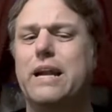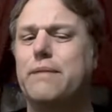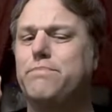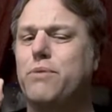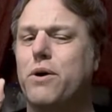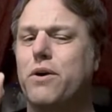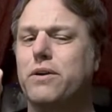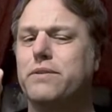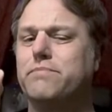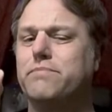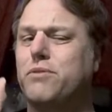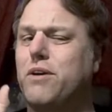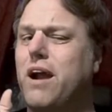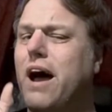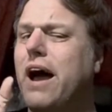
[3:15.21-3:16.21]
an
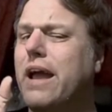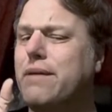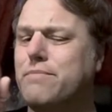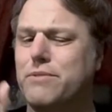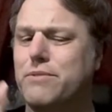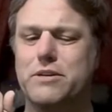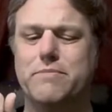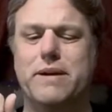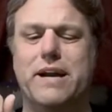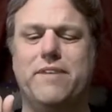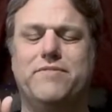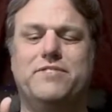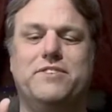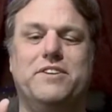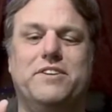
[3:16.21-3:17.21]
important prime room
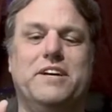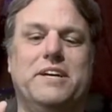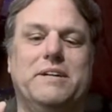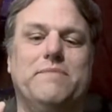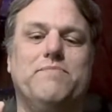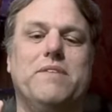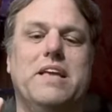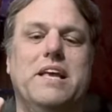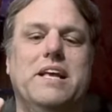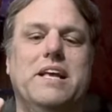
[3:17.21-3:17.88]
after all.